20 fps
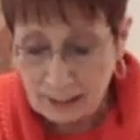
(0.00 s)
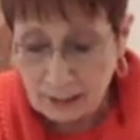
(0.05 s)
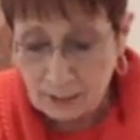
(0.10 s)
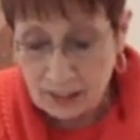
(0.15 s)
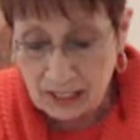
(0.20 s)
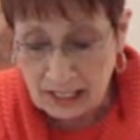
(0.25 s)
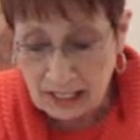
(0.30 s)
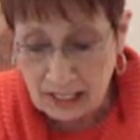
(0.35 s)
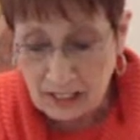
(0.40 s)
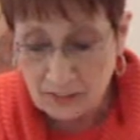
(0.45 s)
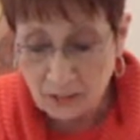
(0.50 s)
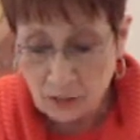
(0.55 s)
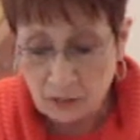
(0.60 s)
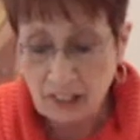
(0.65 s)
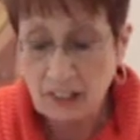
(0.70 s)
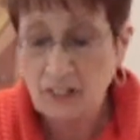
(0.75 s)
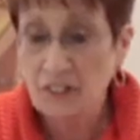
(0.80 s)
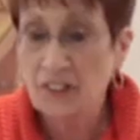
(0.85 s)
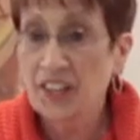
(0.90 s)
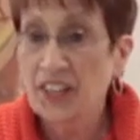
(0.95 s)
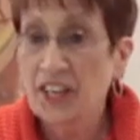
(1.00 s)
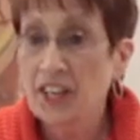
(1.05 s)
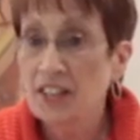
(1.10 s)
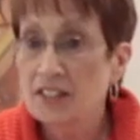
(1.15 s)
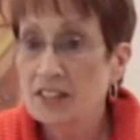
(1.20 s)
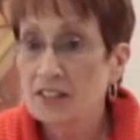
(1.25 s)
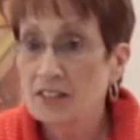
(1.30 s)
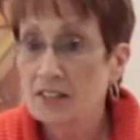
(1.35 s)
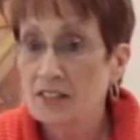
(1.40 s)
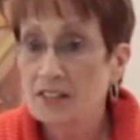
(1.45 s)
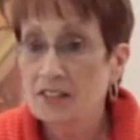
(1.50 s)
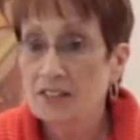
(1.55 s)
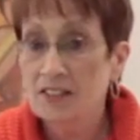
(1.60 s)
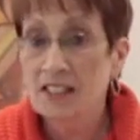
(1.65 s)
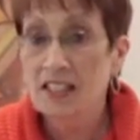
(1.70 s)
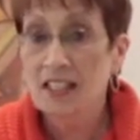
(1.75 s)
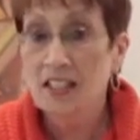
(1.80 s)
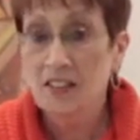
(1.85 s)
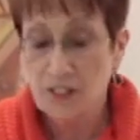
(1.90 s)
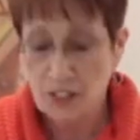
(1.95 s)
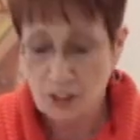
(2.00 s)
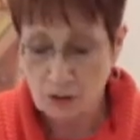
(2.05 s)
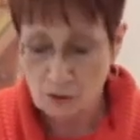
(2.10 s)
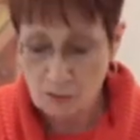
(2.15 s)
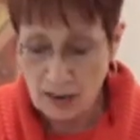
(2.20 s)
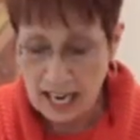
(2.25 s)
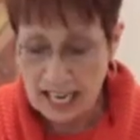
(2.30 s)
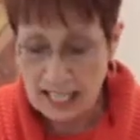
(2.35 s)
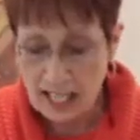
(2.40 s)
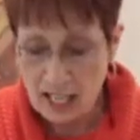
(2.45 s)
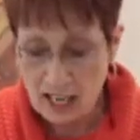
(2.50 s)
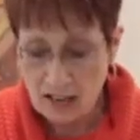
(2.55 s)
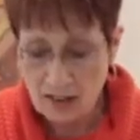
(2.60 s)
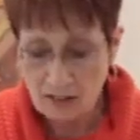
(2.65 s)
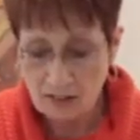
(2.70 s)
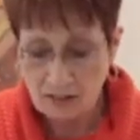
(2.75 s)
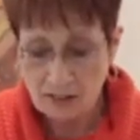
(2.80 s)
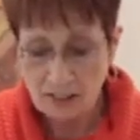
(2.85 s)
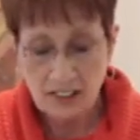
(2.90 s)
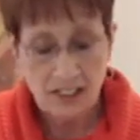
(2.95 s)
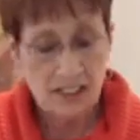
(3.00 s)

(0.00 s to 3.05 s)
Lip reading: himself around the onions, the oregano,